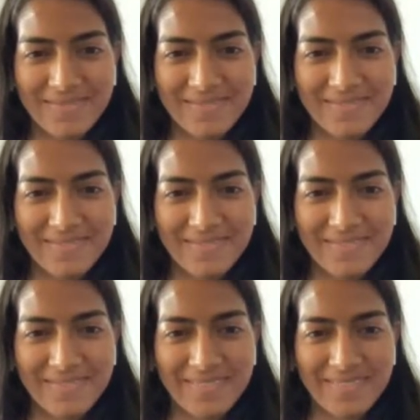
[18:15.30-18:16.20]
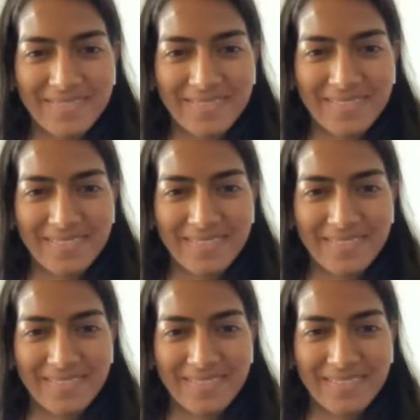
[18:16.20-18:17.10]

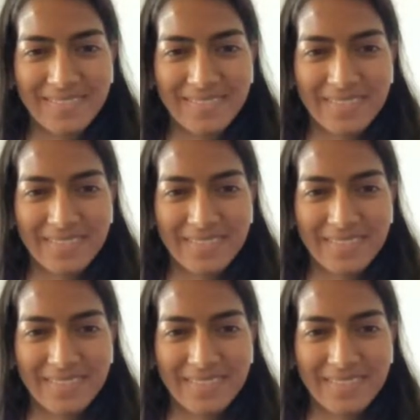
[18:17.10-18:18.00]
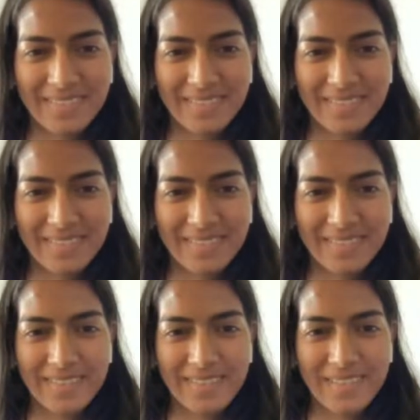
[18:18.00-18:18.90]

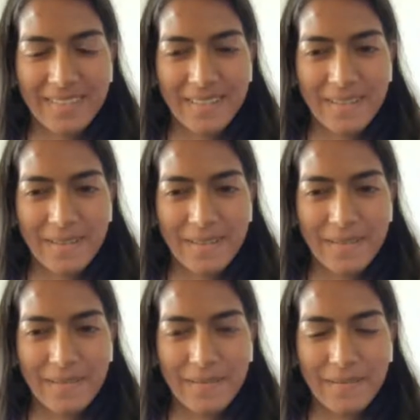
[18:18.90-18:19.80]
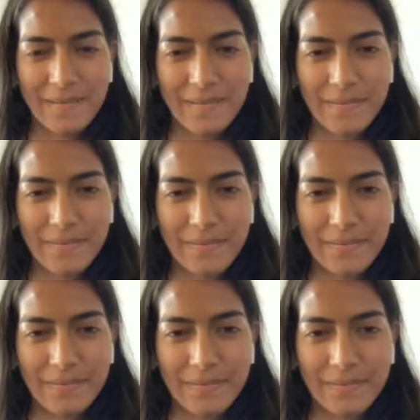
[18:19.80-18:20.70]

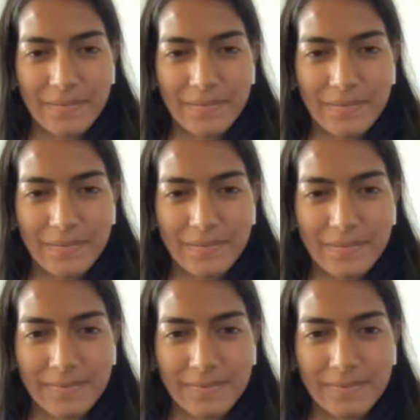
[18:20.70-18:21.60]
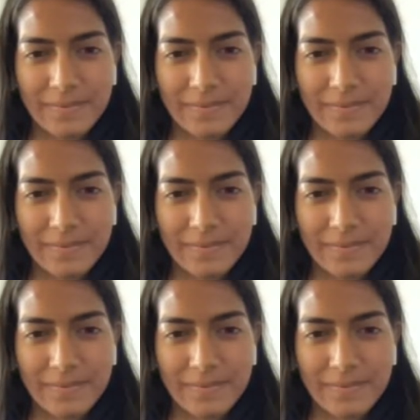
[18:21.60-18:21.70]
[no speech]